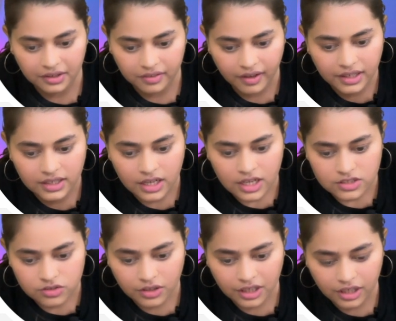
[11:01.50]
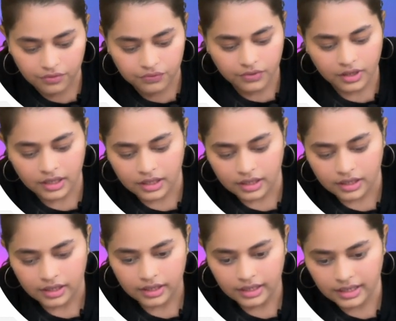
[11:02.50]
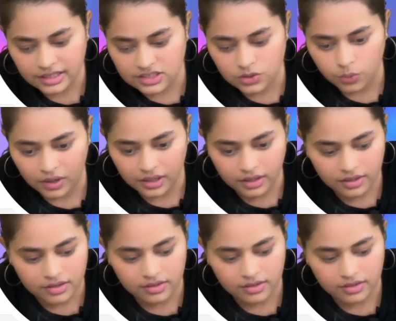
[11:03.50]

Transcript: right? So if list 1